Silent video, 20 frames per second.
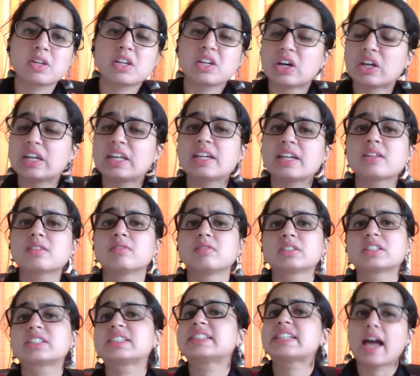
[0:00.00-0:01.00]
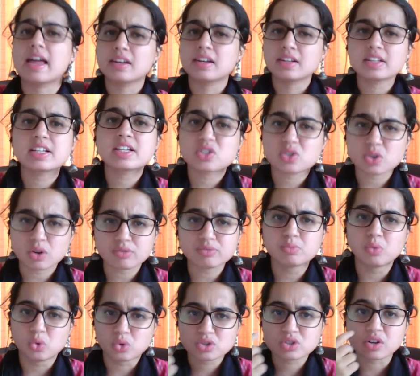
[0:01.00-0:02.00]
nearly salaries of
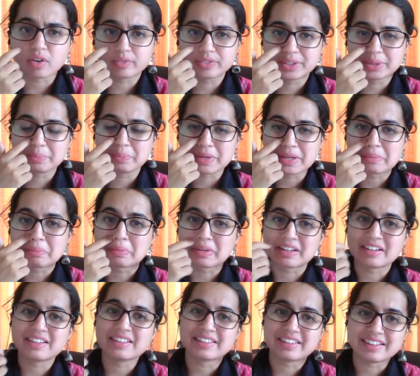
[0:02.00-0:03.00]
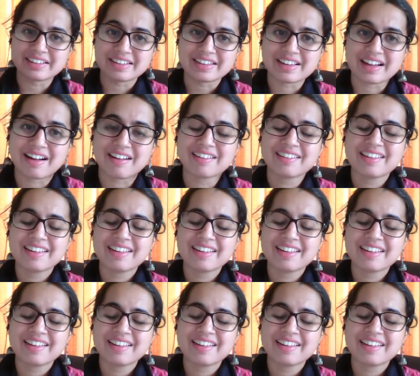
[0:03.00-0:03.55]
most of the people in India.